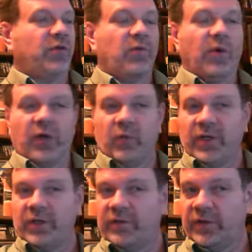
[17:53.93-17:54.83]
You are
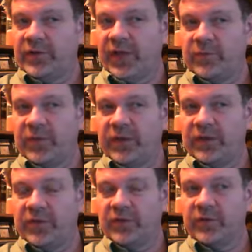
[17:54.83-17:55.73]
one of our top 10
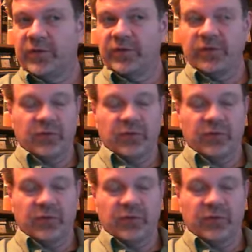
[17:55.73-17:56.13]
donors,